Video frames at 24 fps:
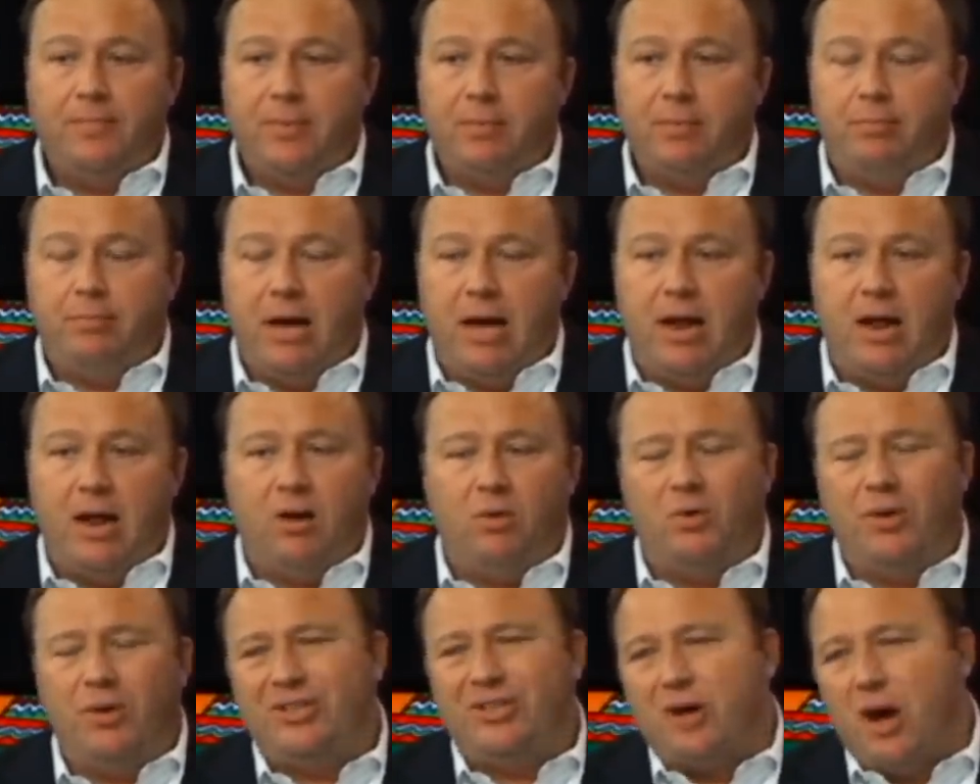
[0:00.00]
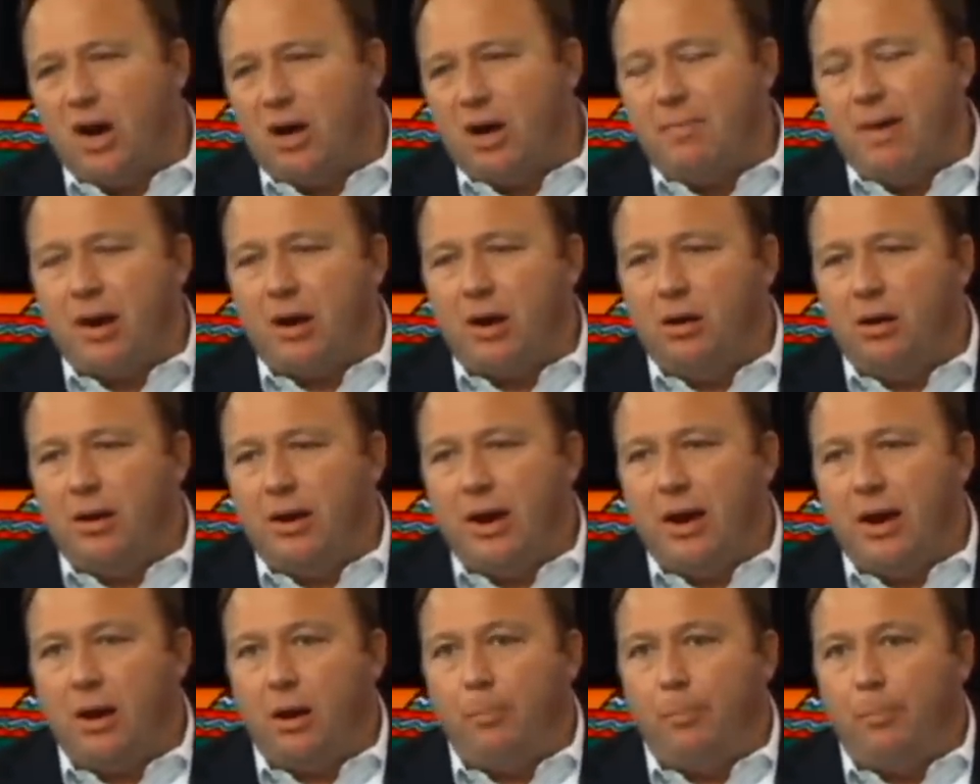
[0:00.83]
But I don't really talk about it on
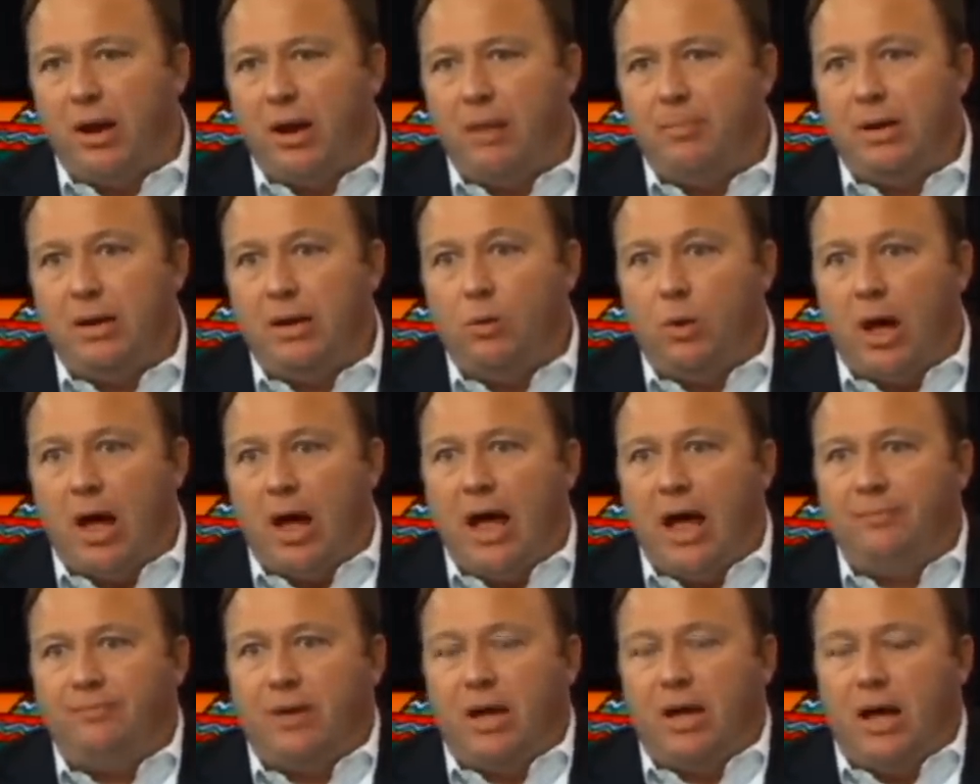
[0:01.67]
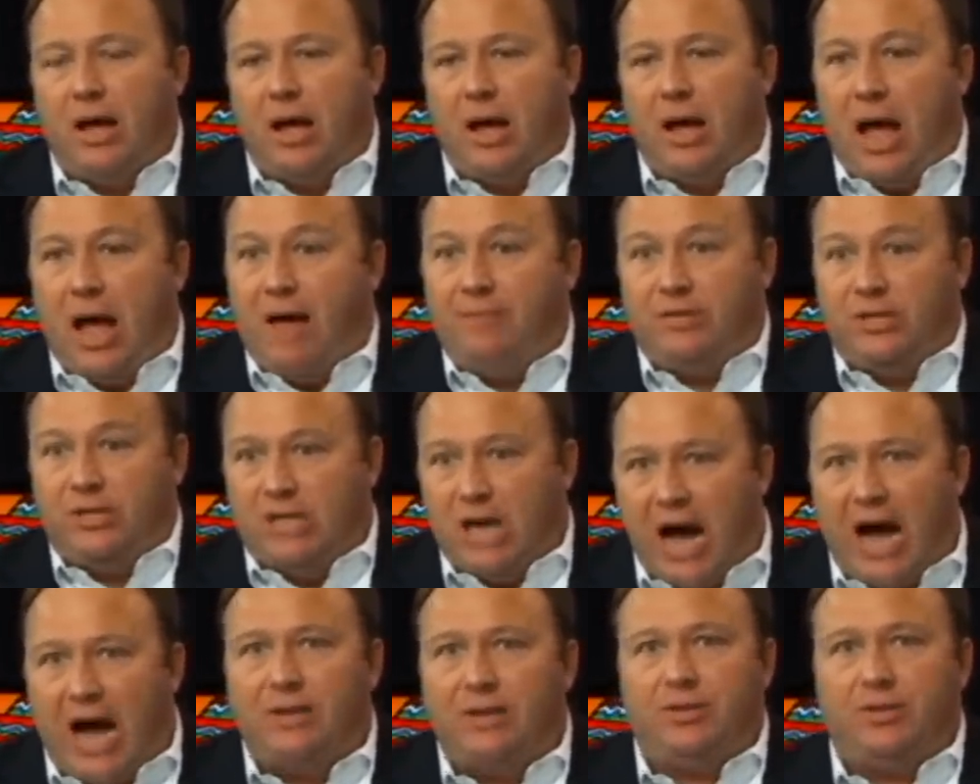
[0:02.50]
air. But I mean, I've I've
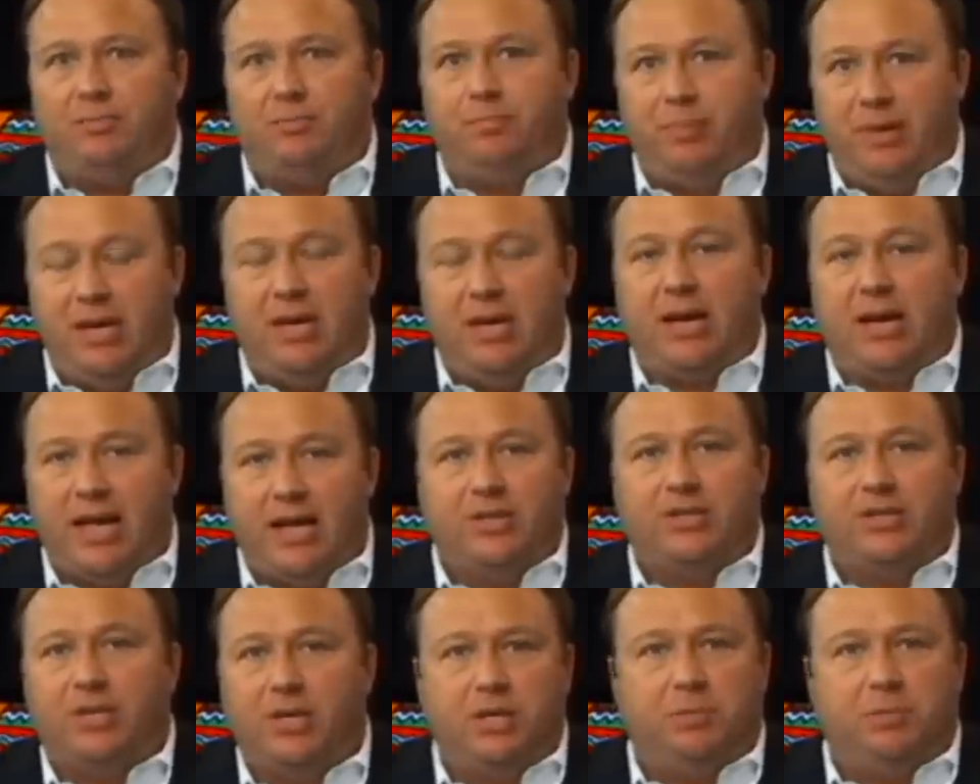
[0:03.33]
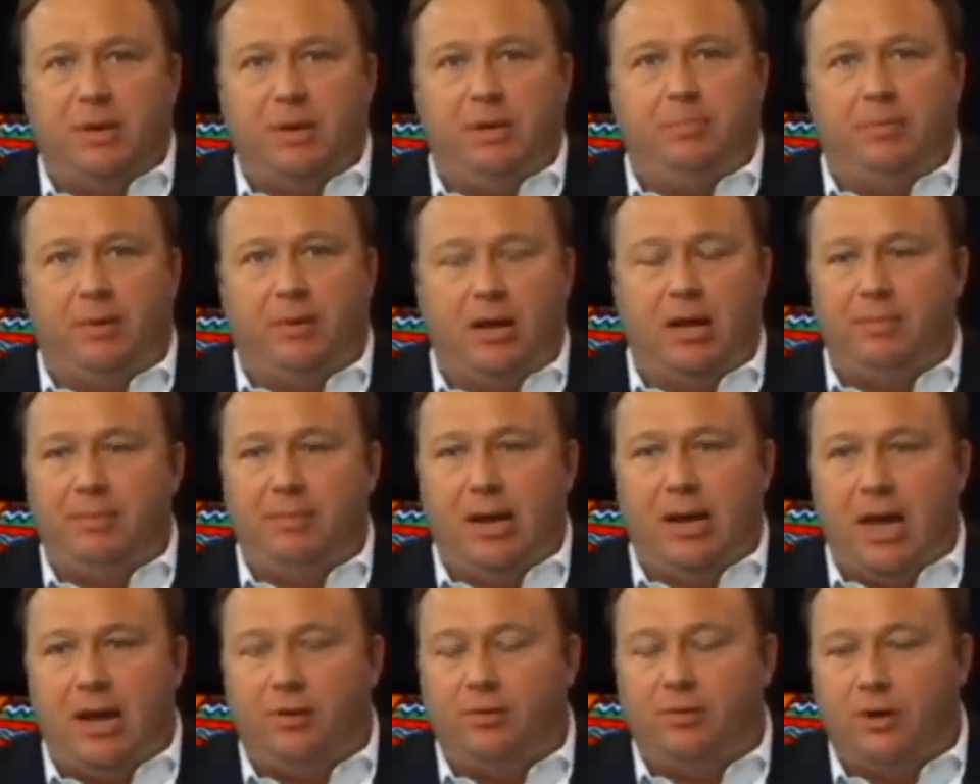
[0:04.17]
got to be against these people. I
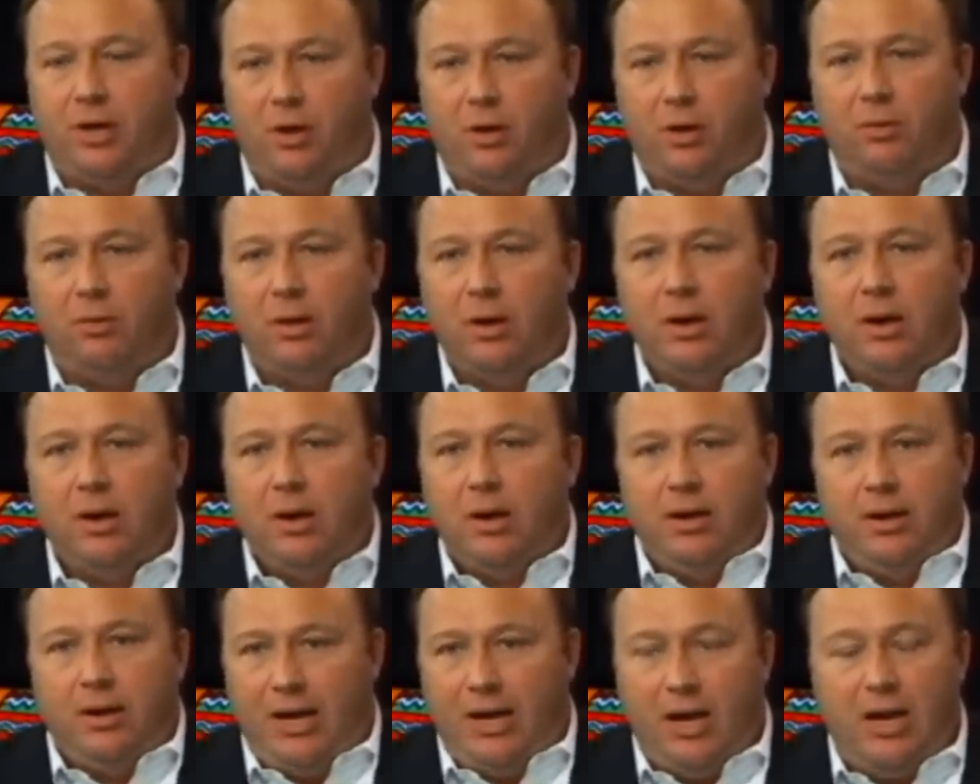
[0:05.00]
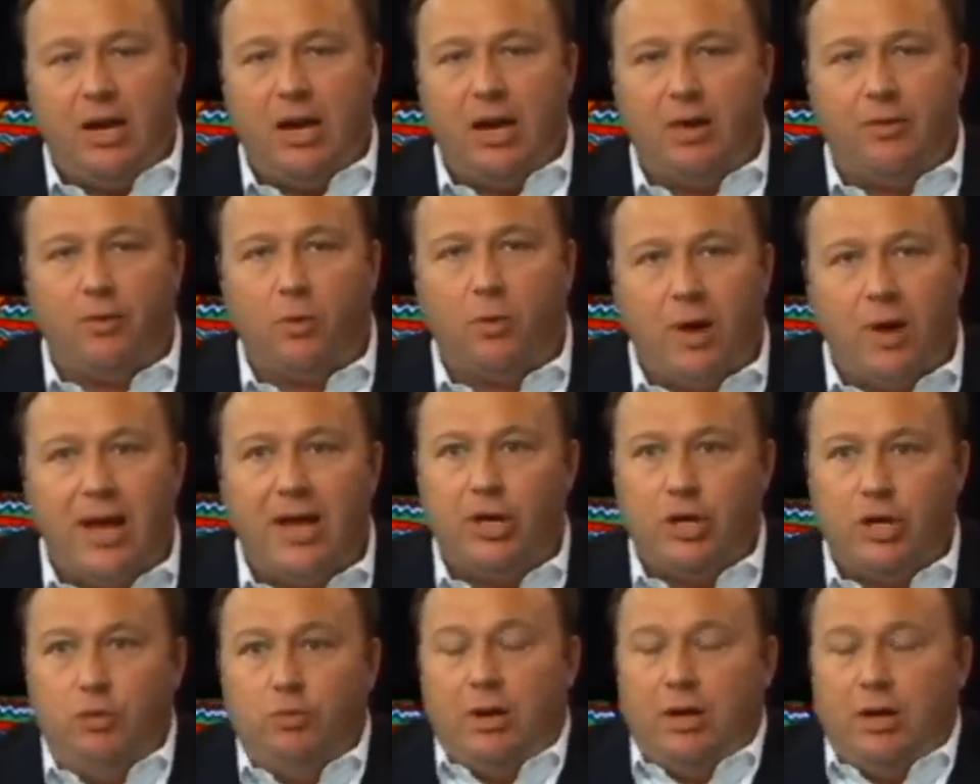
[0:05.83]
mean, I don't know any other way.
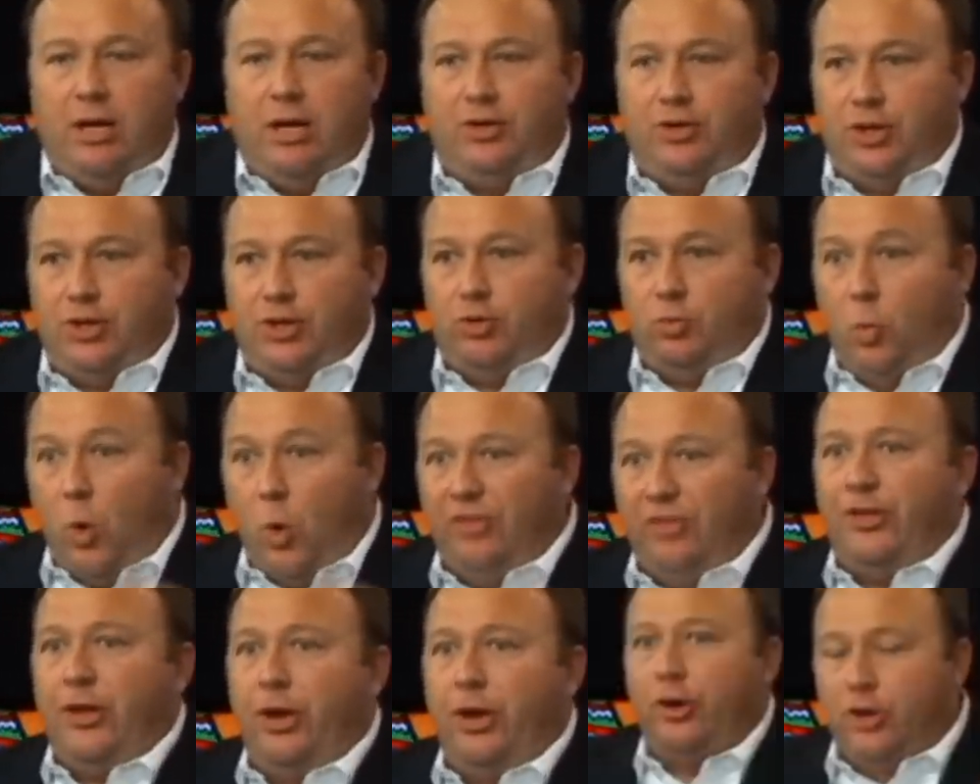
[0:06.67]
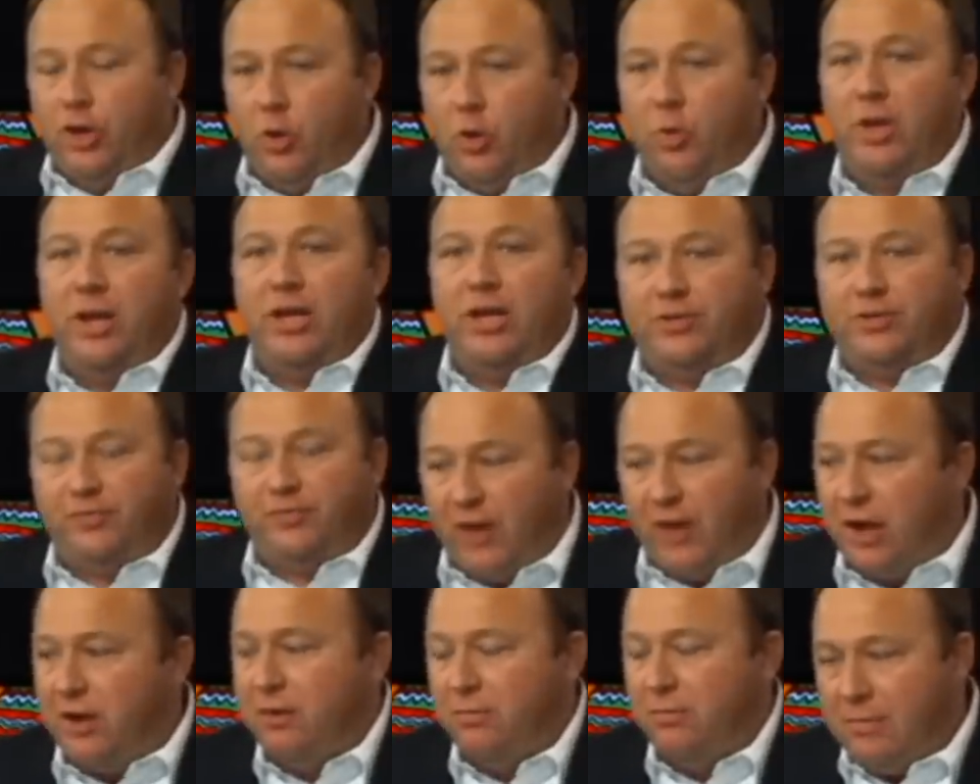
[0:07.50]
You, it's just what doing is
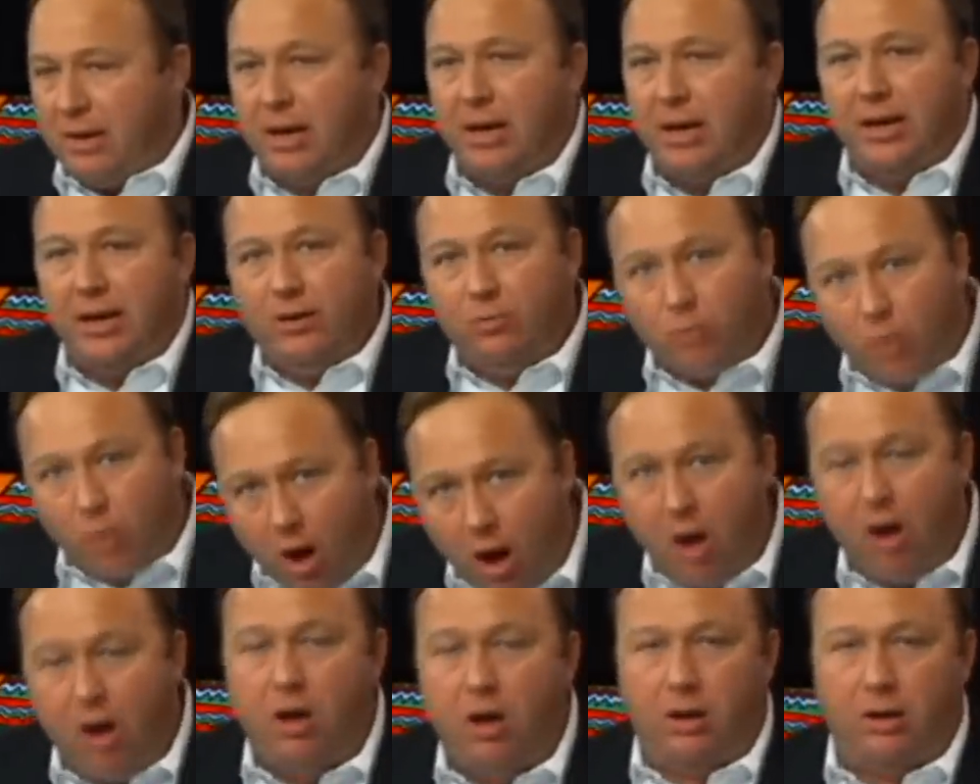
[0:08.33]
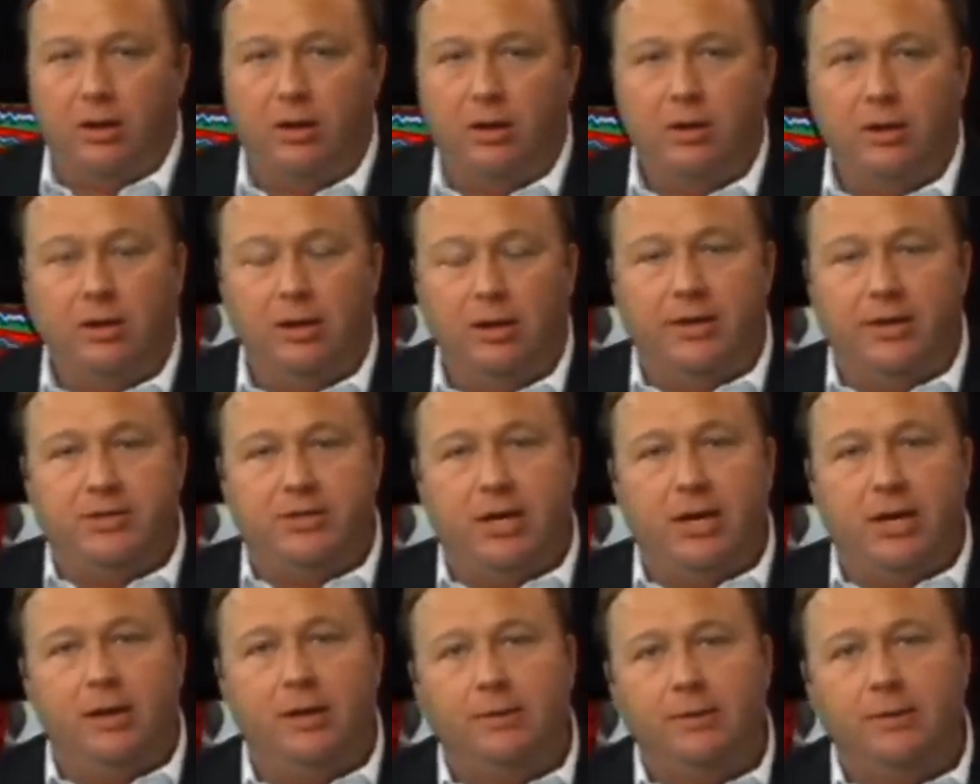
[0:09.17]
fundamentally wrong,
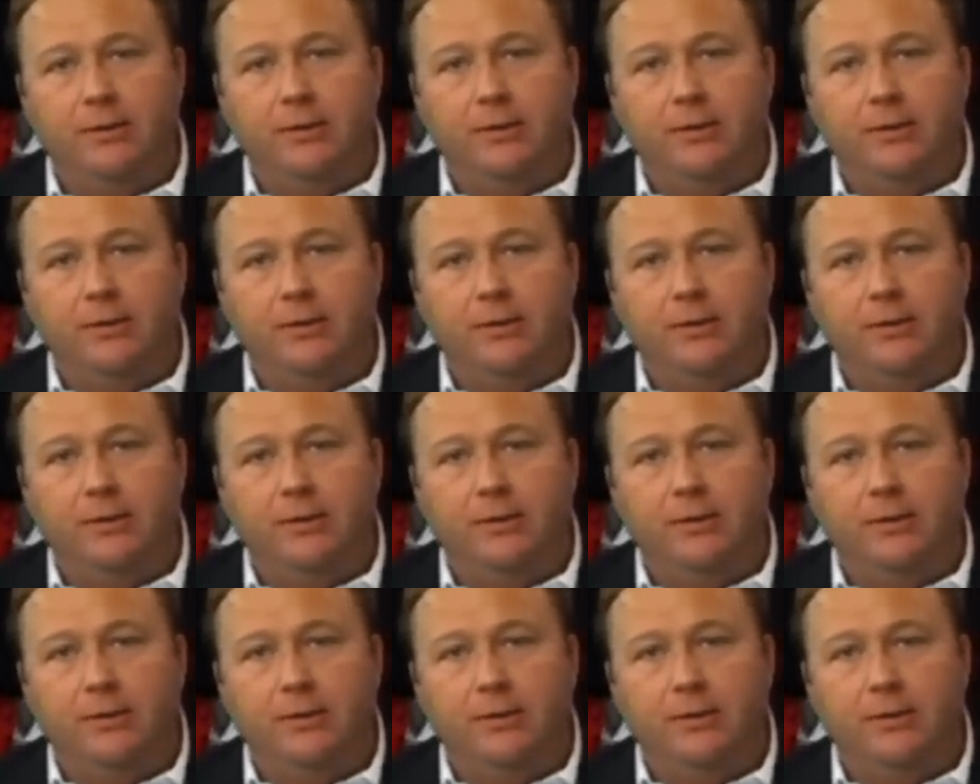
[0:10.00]
Lindsey.